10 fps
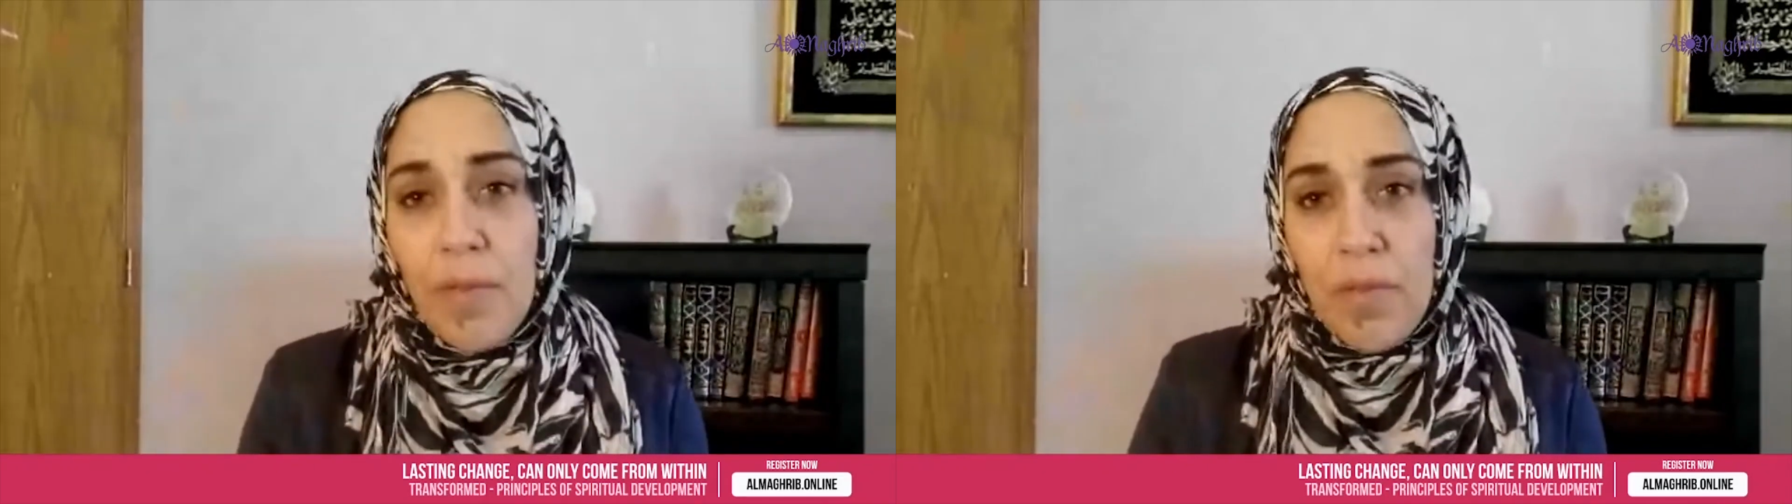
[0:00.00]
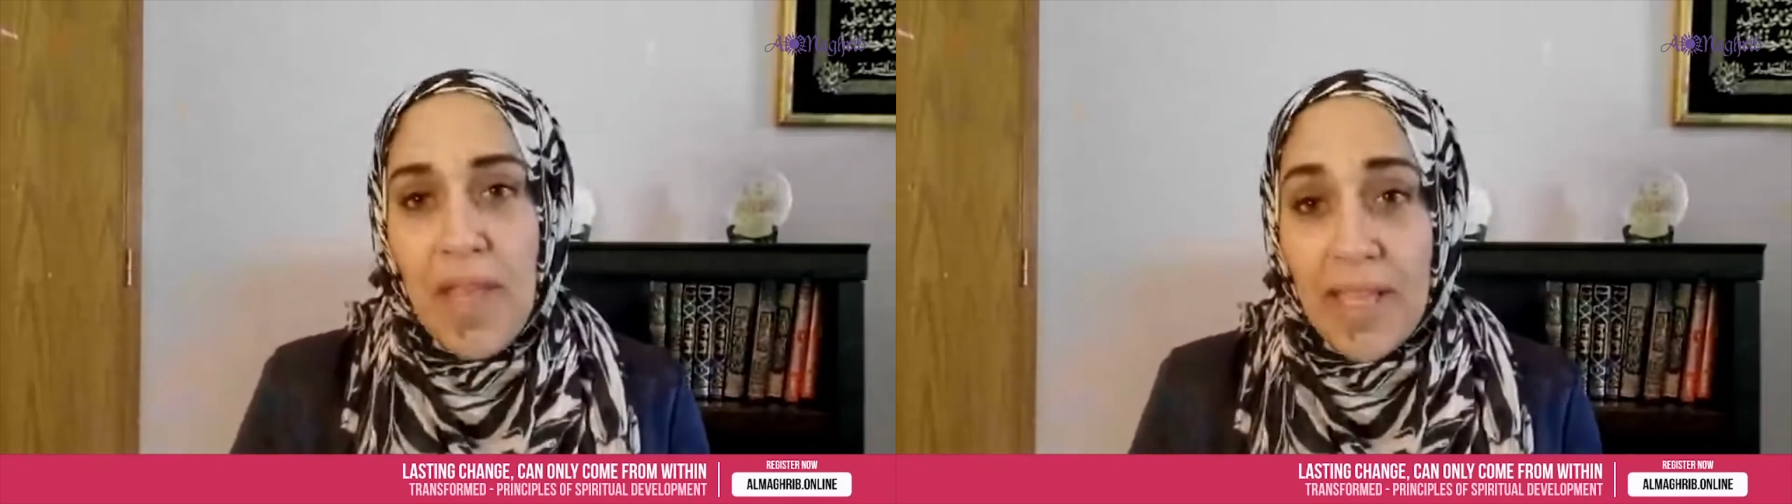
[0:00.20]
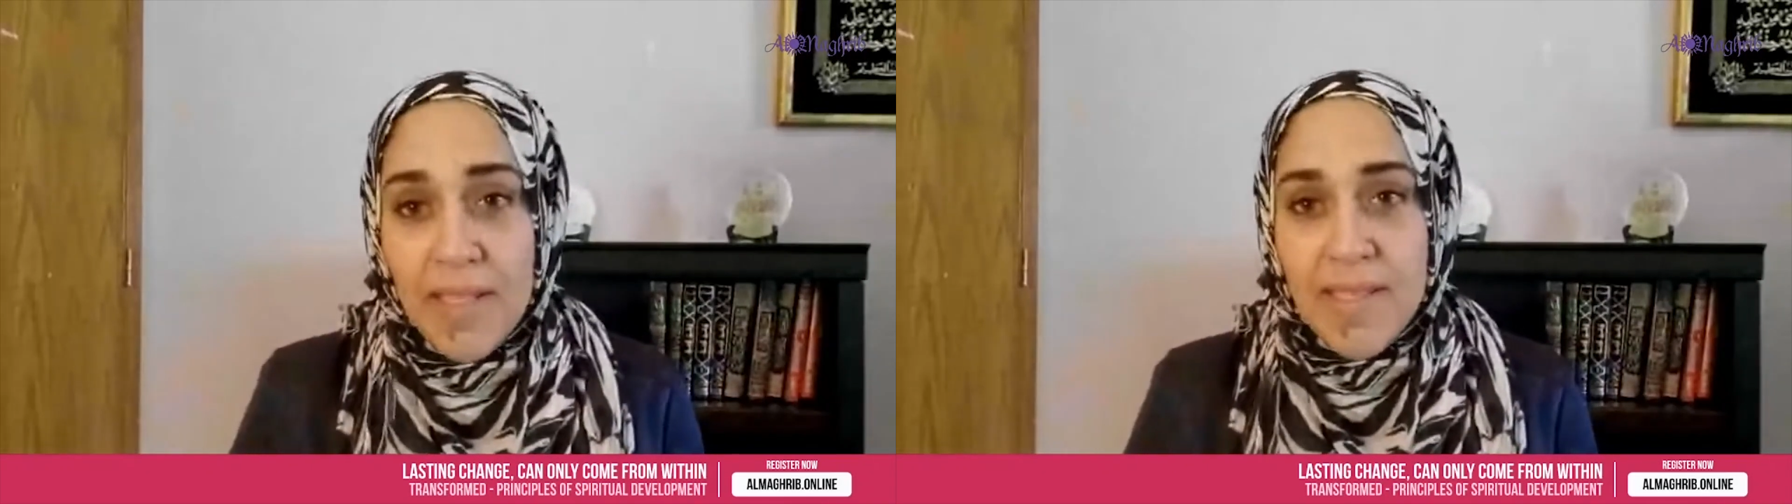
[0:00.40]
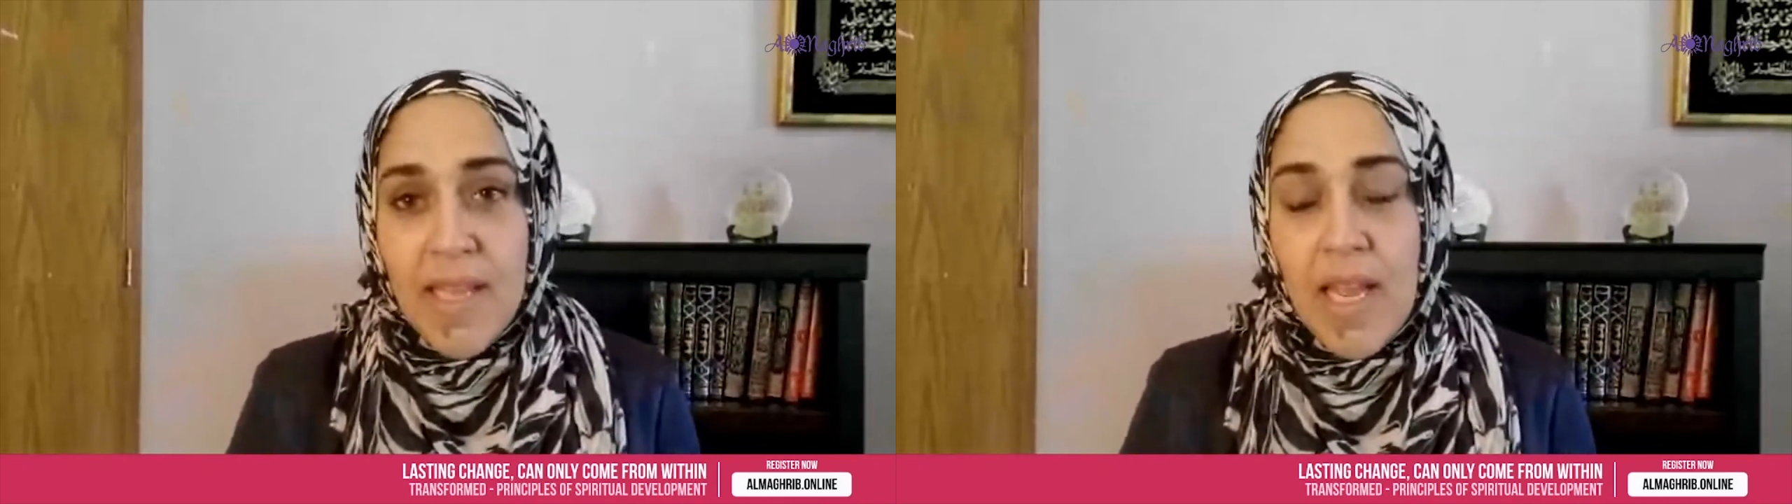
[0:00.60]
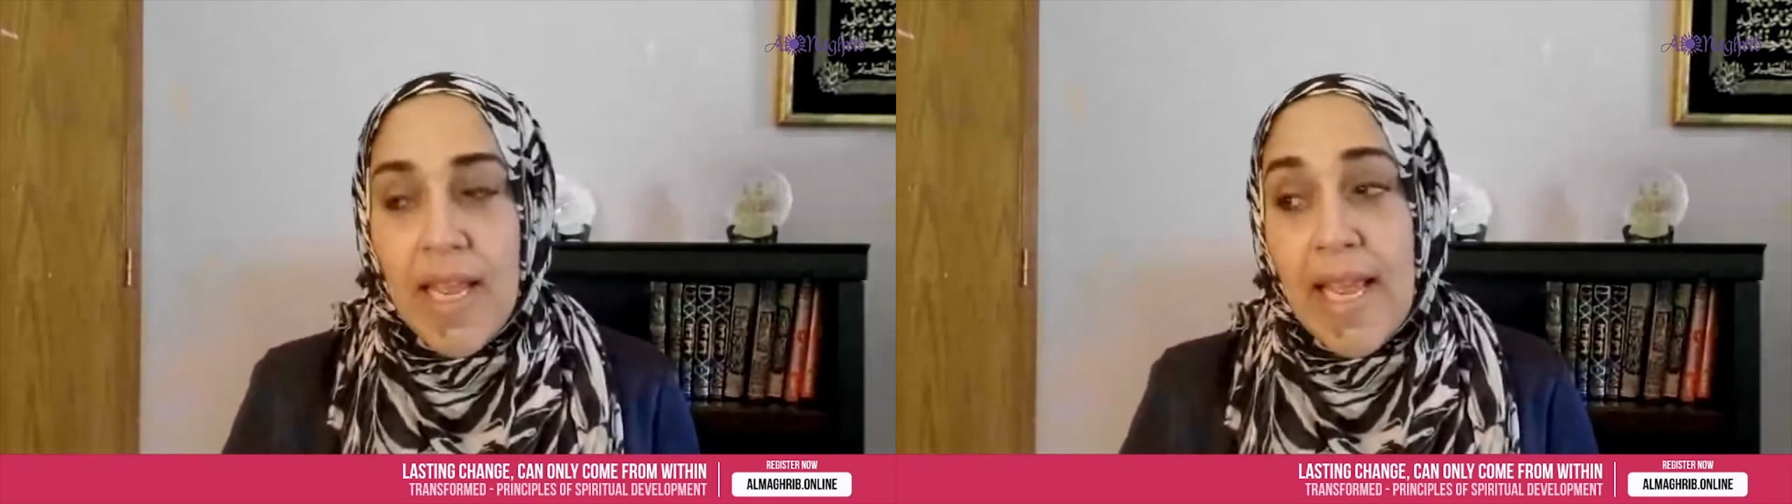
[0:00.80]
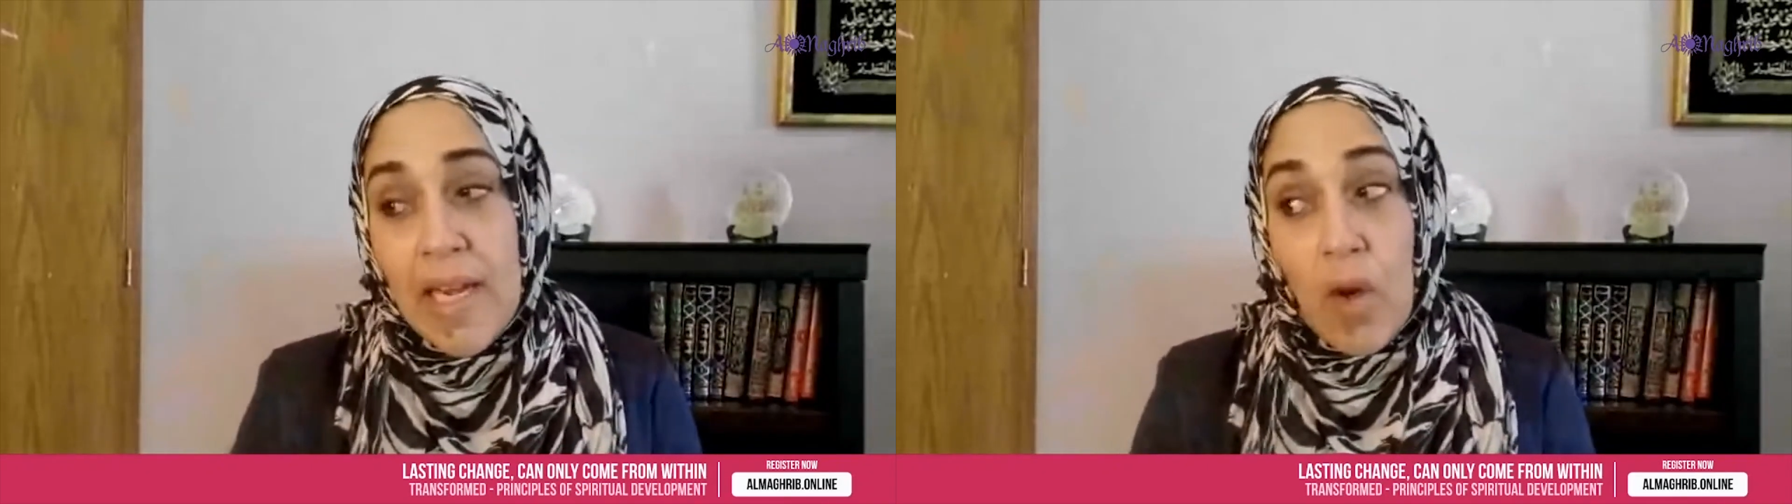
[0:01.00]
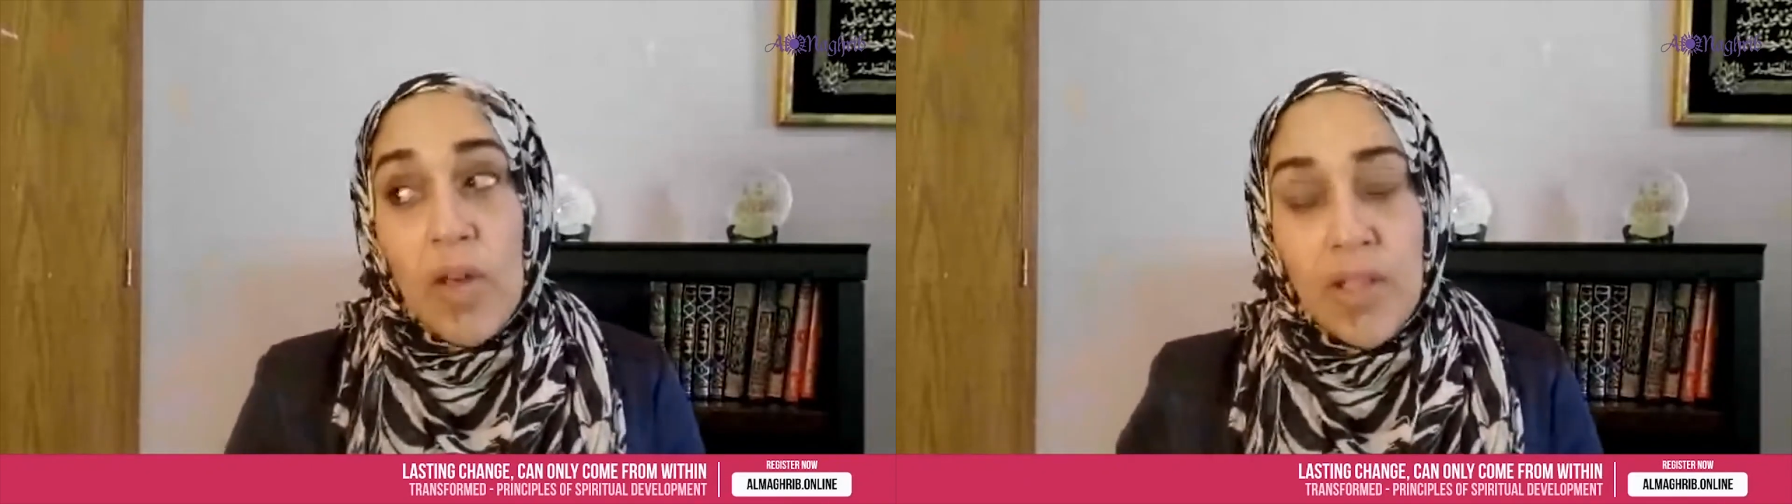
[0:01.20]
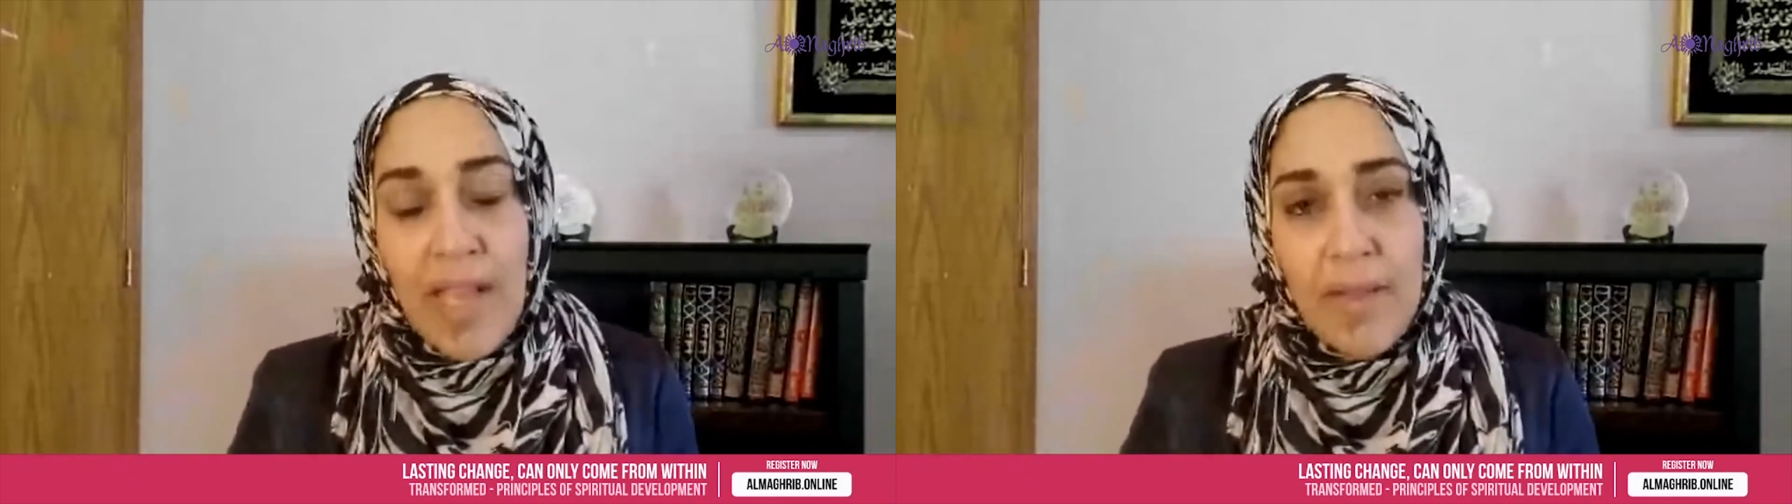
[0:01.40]
things in
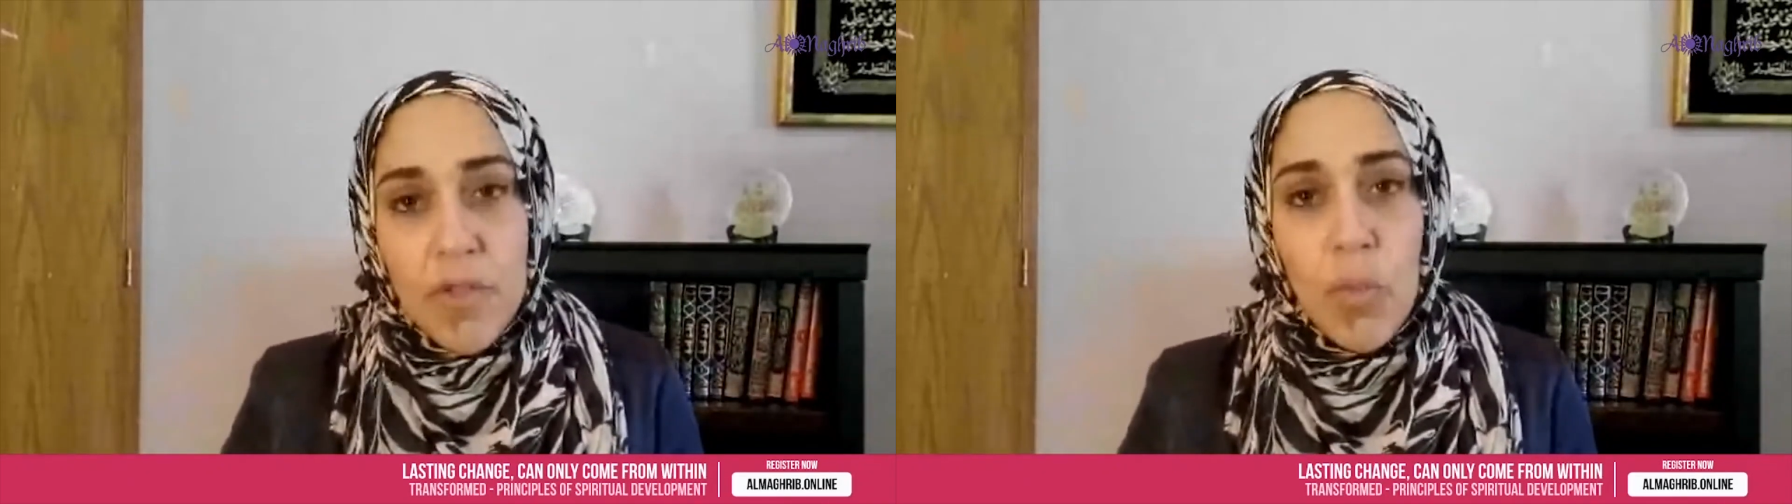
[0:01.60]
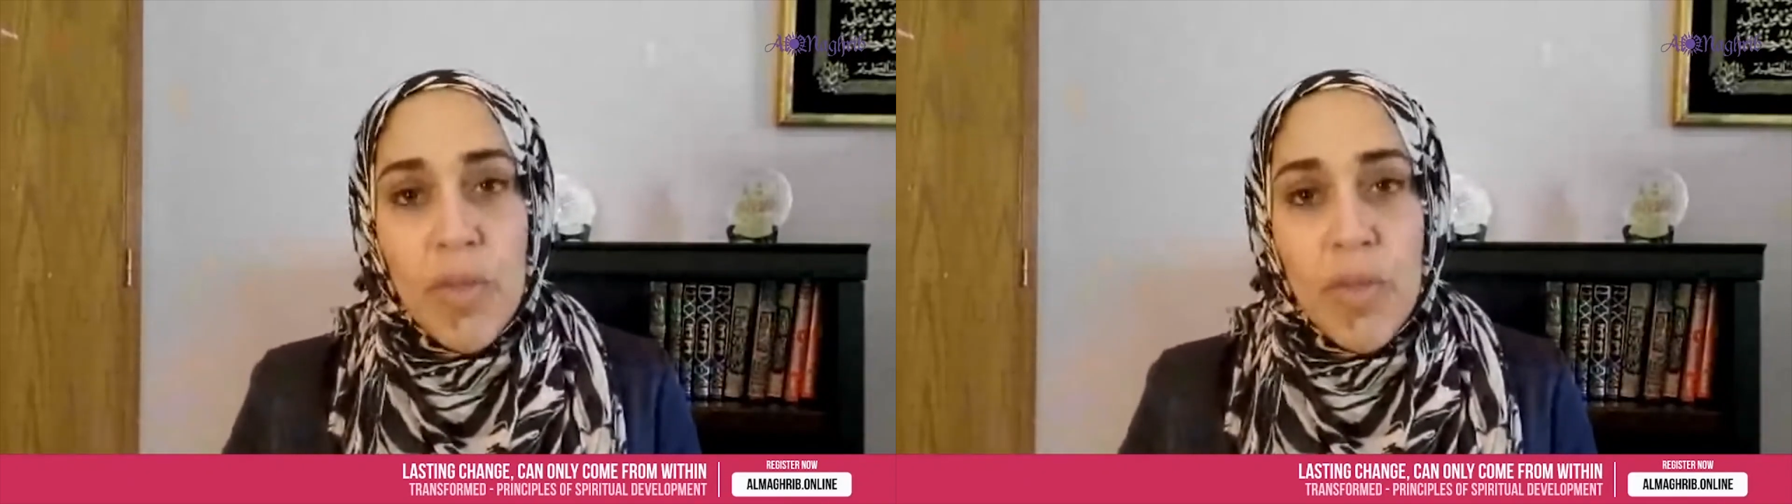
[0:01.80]
our lives.